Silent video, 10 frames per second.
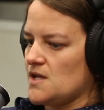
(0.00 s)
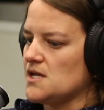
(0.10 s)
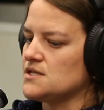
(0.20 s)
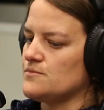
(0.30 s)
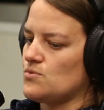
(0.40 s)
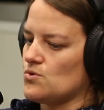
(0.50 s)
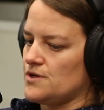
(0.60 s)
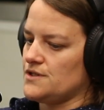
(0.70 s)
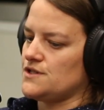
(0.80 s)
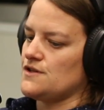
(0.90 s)
is
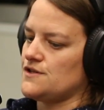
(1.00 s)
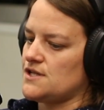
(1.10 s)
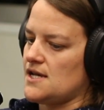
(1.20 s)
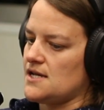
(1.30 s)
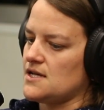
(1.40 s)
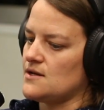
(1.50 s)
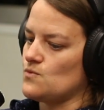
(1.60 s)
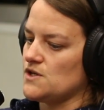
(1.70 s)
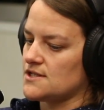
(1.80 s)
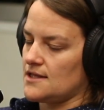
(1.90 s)
important to say, can
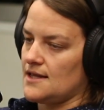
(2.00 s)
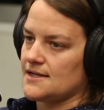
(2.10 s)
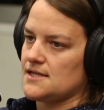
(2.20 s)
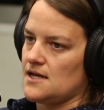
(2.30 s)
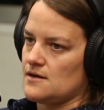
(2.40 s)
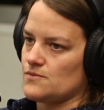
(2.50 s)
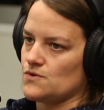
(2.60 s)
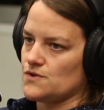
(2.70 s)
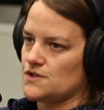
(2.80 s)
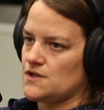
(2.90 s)
we select
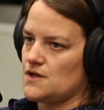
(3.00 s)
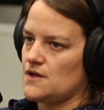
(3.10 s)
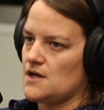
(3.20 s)
animals